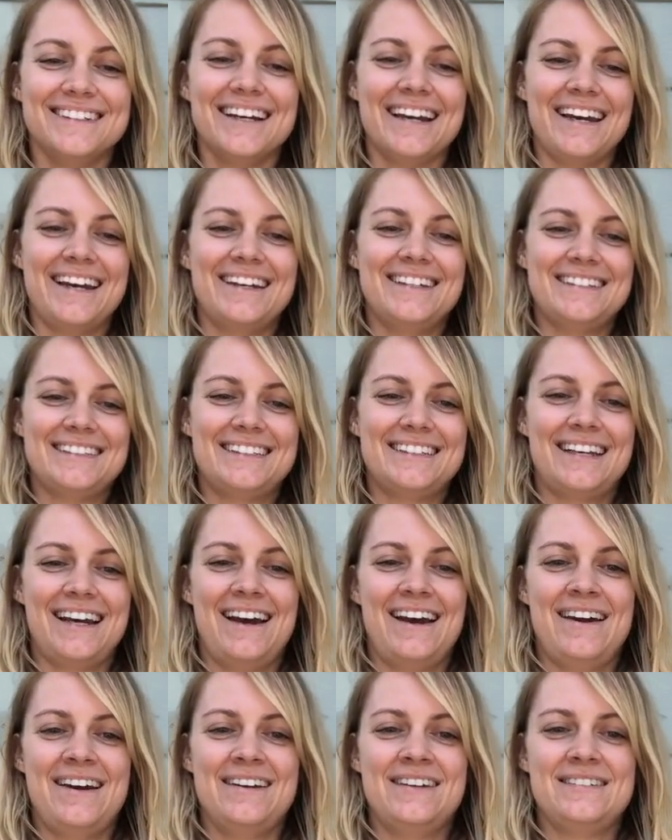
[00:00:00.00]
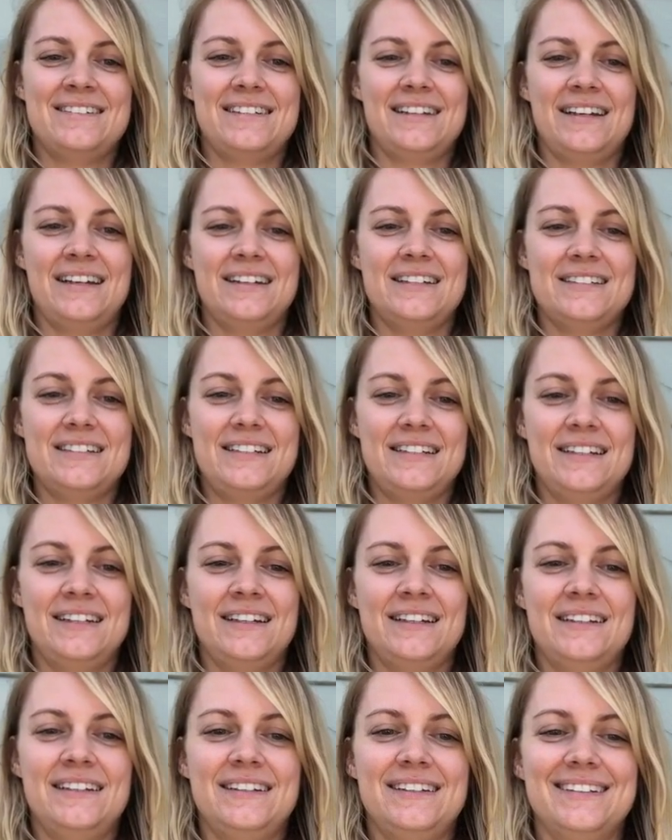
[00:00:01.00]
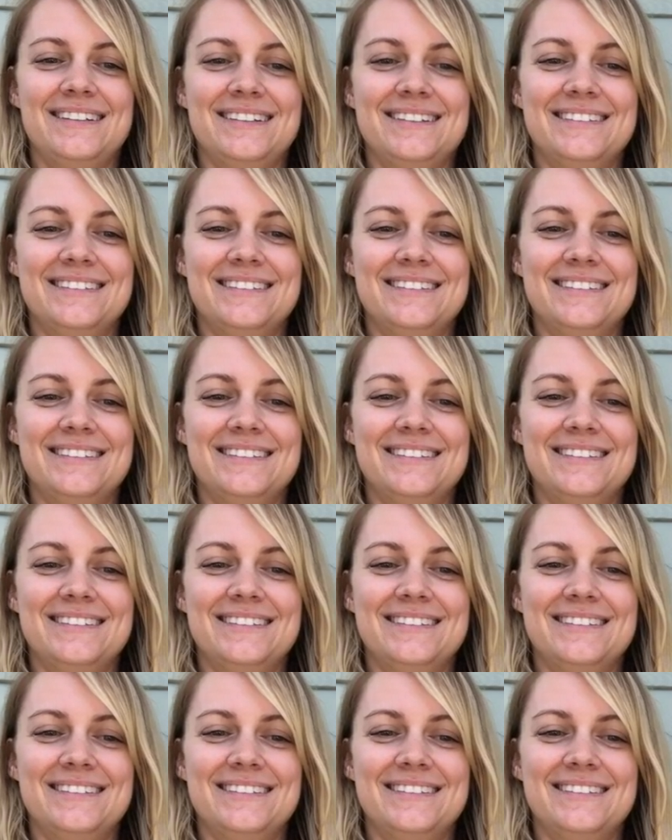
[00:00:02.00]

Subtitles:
it, and it did